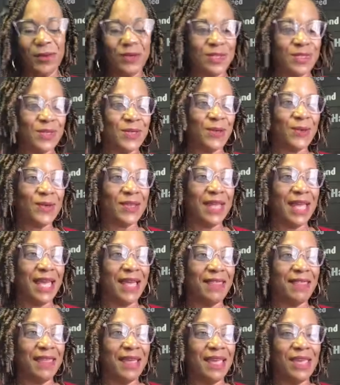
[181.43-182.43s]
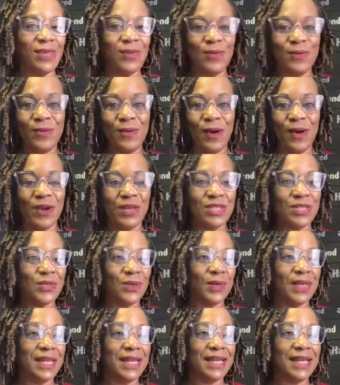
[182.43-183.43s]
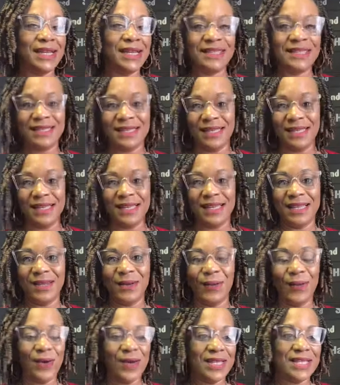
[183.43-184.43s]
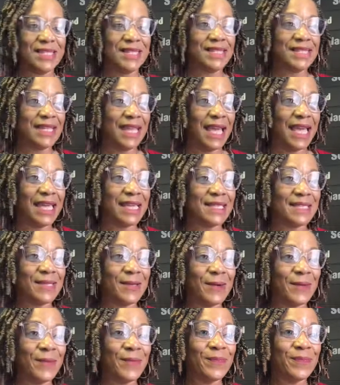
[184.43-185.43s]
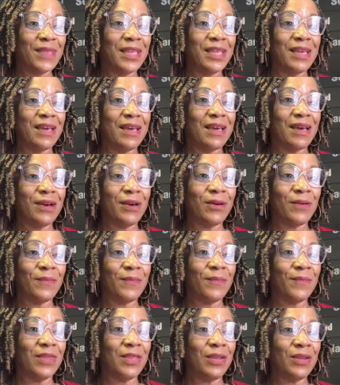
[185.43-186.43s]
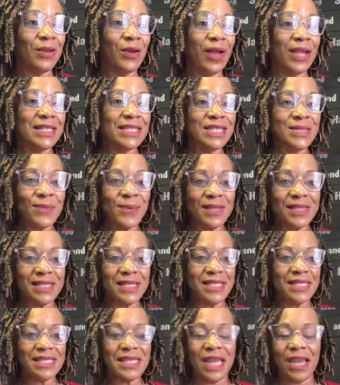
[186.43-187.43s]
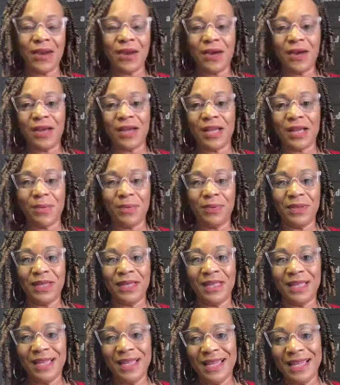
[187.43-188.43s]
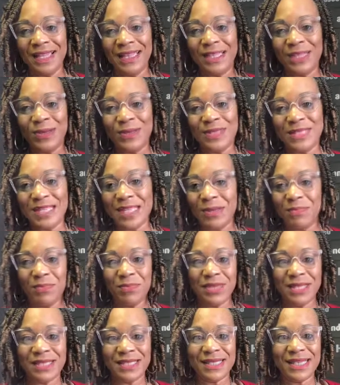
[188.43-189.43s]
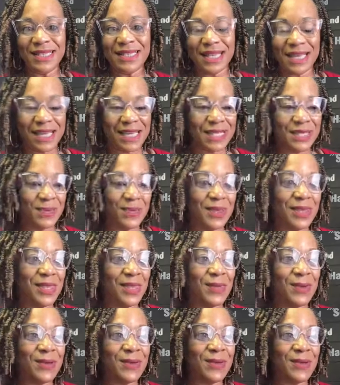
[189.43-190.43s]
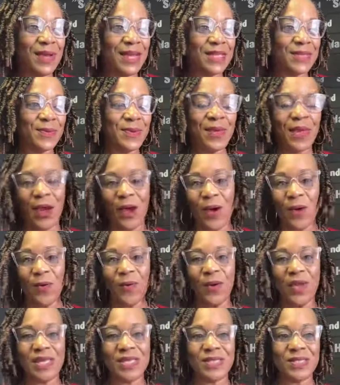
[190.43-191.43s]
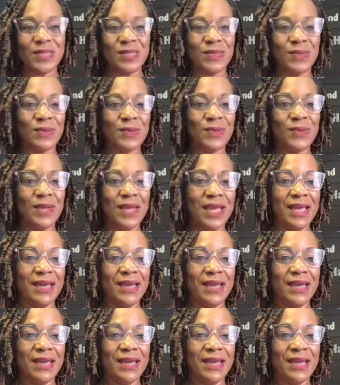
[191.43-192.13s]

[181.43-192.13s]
we're so glad that you are joining us again on today. So I just wanted to share a couple of little tidbits and nuggets with you as we always do